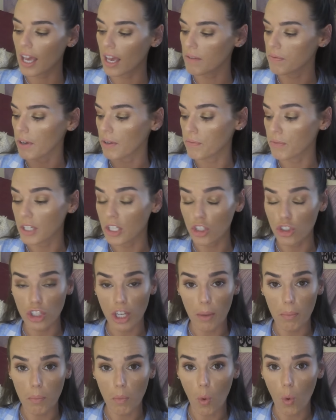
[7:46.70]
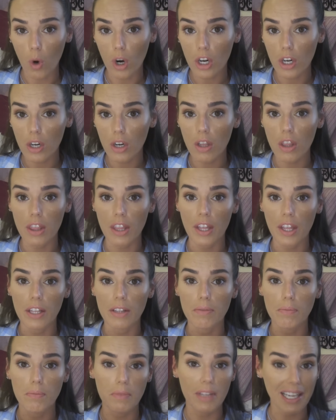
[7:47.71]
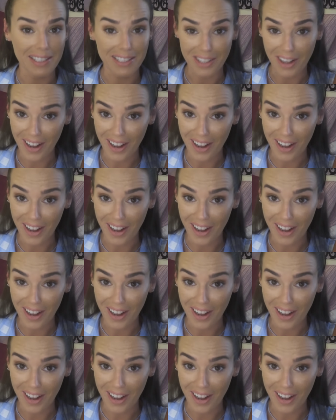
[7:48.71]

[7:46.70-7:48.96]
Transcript: If I finish up more, then that's